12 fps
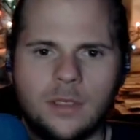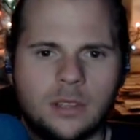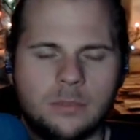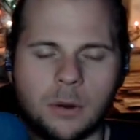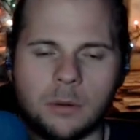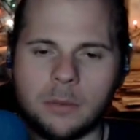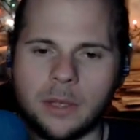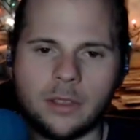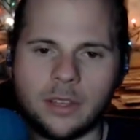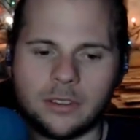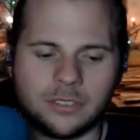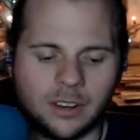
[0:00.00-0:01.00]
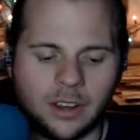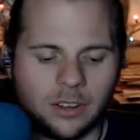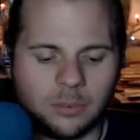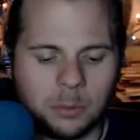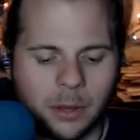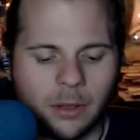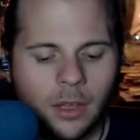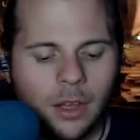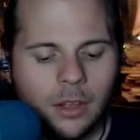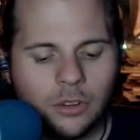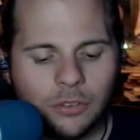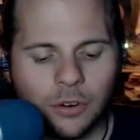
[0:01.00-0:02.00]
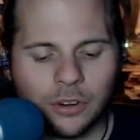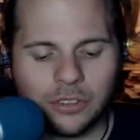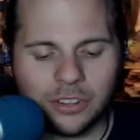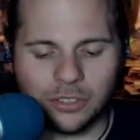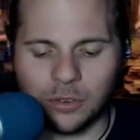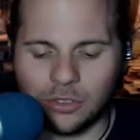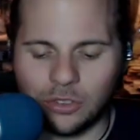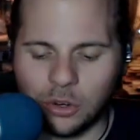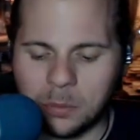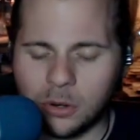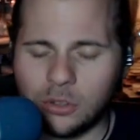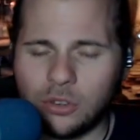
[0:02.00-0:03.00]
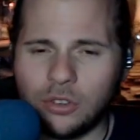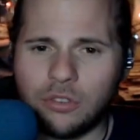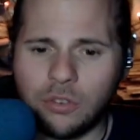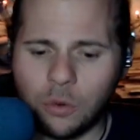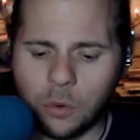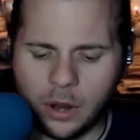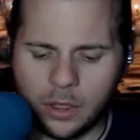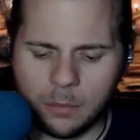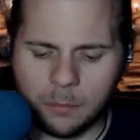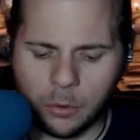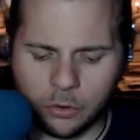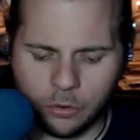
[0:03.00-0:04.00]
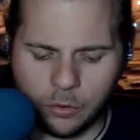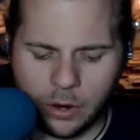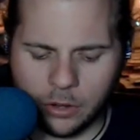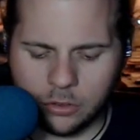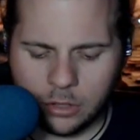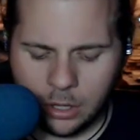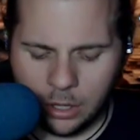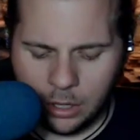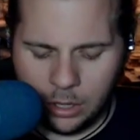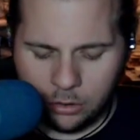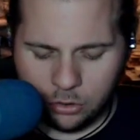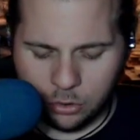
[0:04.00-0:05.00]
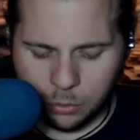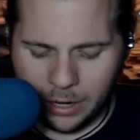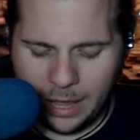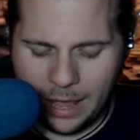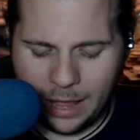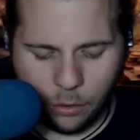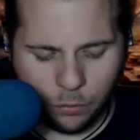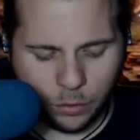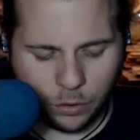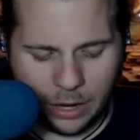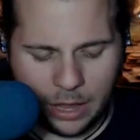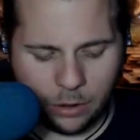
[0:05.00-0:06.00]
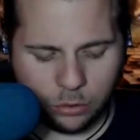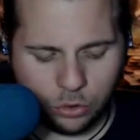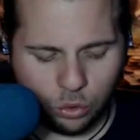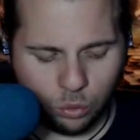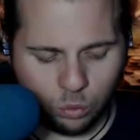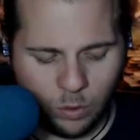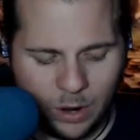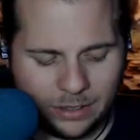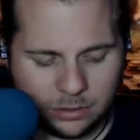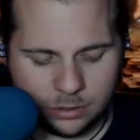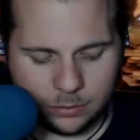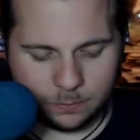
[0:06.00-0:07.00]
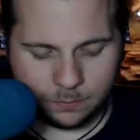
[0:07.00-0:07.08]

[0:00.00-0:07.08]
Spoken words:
Pardon me, like I said, I can't speak. 2-4-6-3 super, 2-4 in the multi-race. So we're going to head over now to race...